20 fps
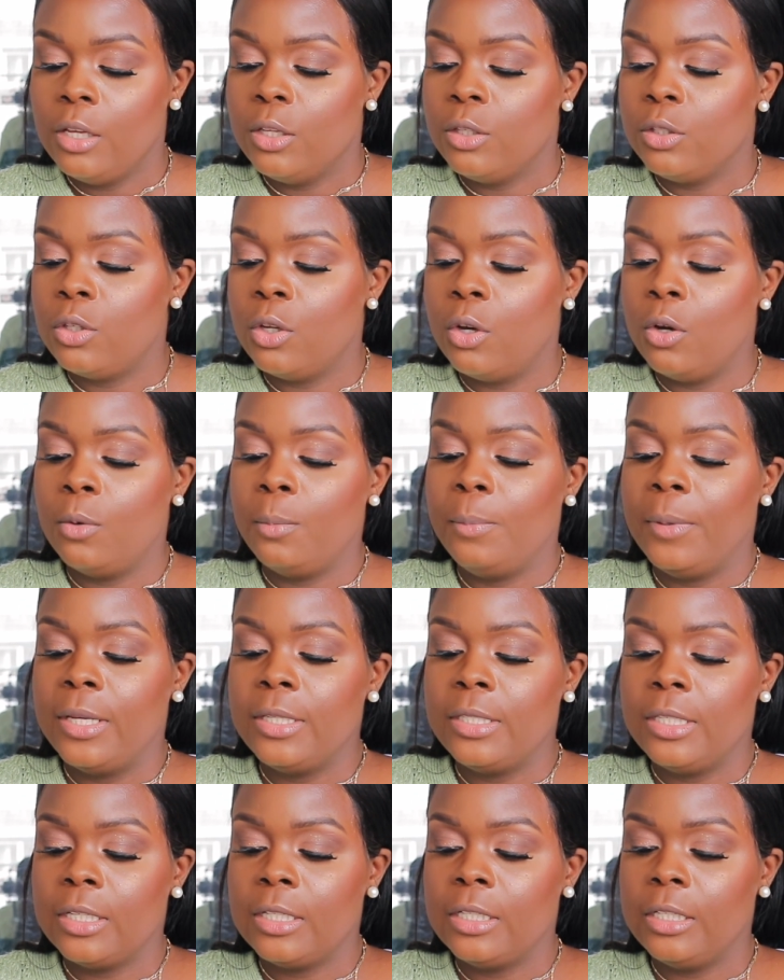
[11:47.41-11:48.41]
So
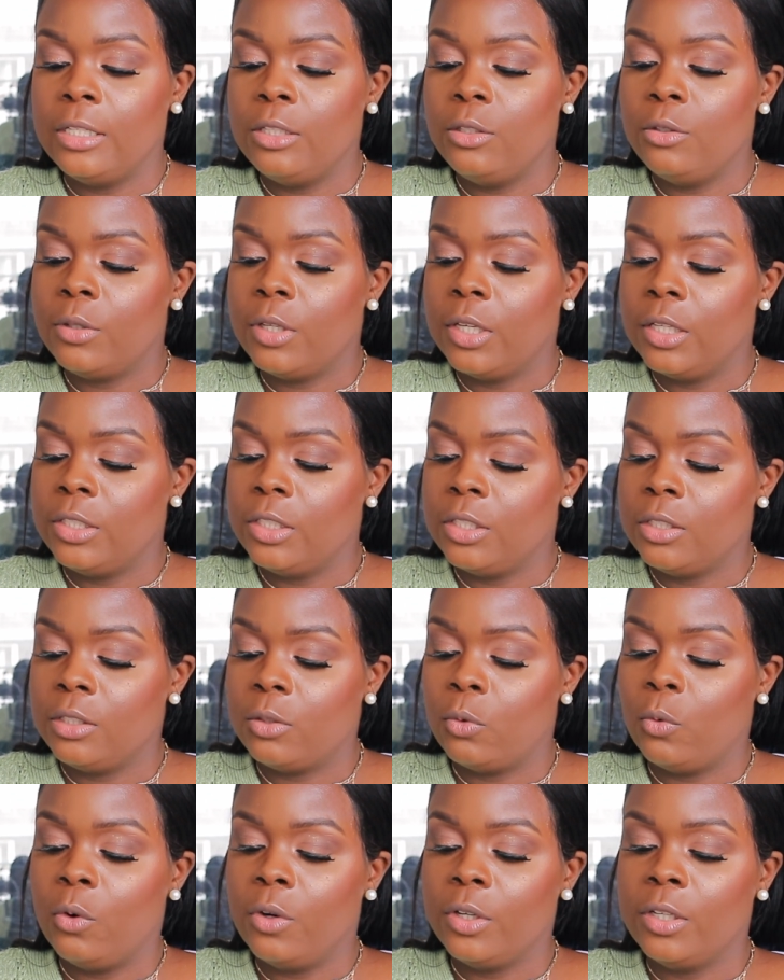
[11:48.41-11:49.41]
basically you can just
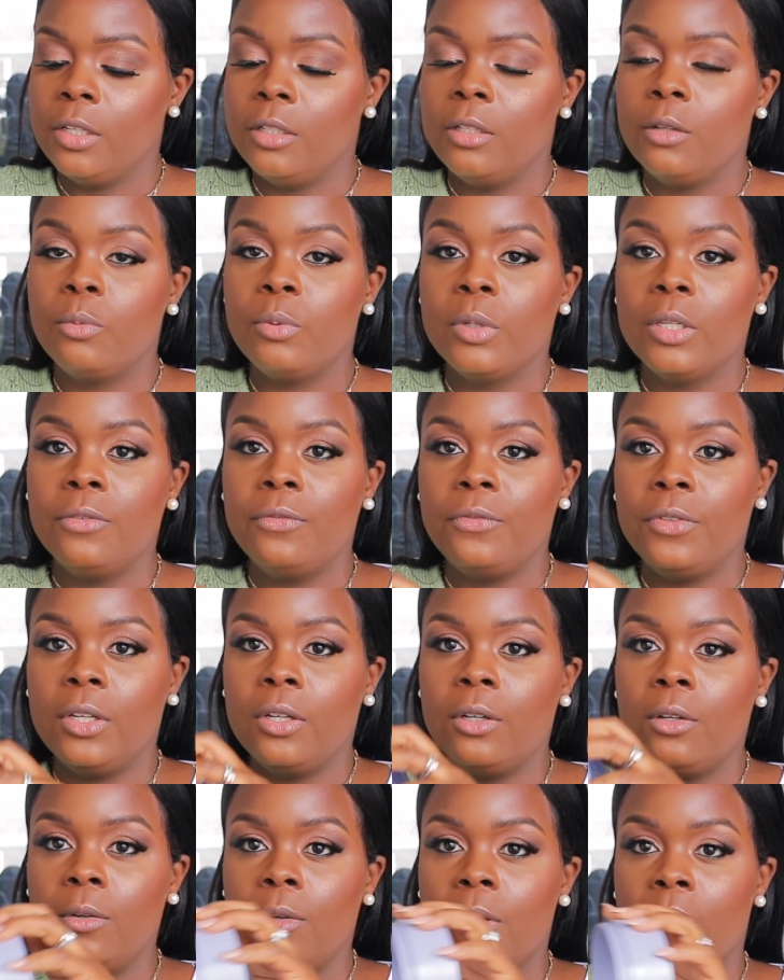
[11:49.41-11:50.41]
order the
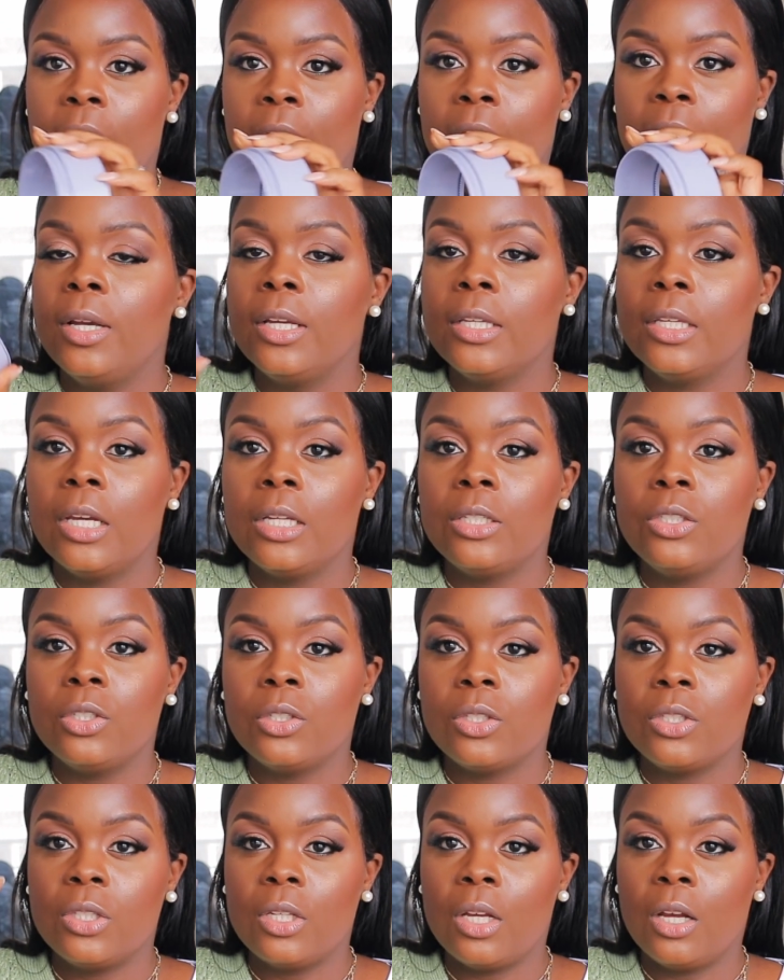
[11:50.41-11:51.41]
refill and get
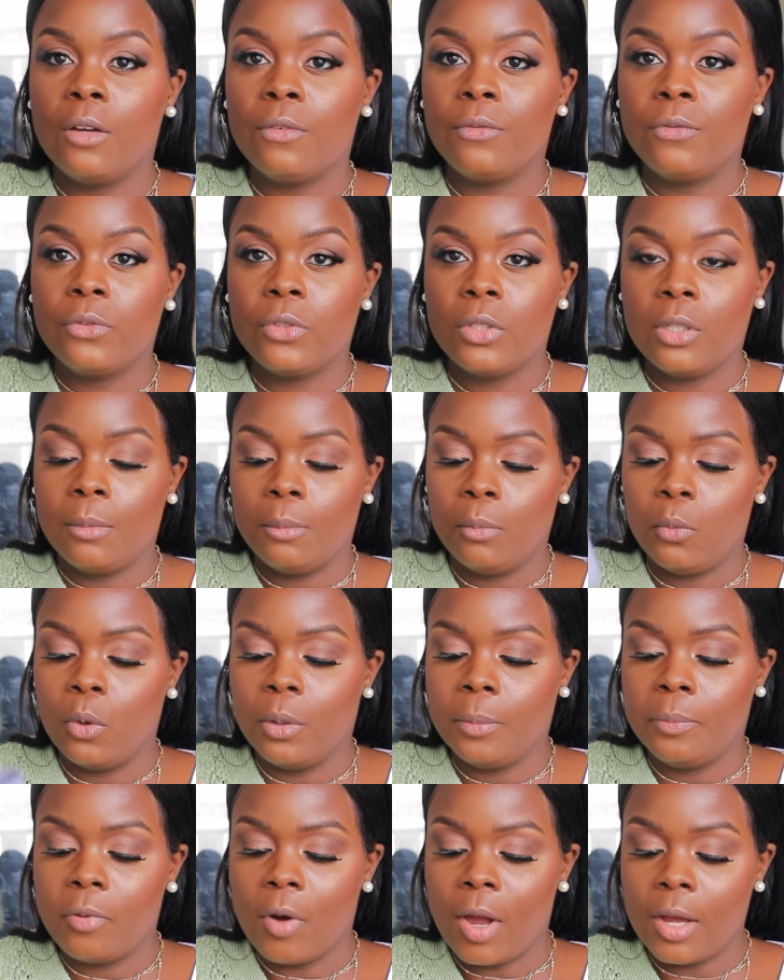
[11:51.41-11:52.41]
yourself some
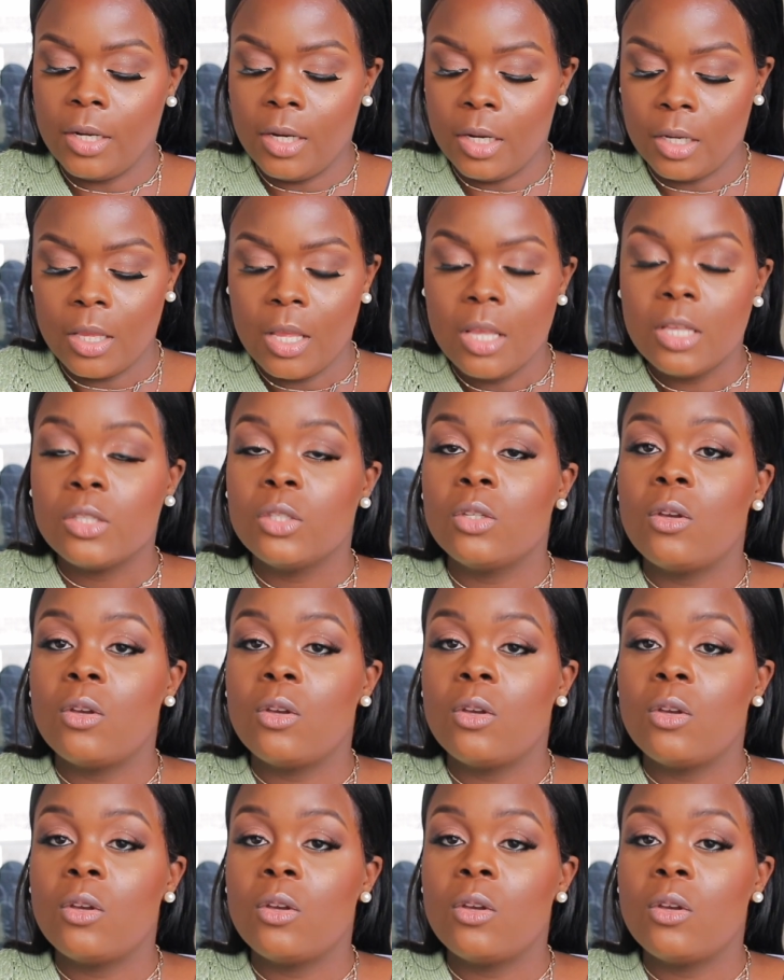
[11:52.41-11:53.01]
more product.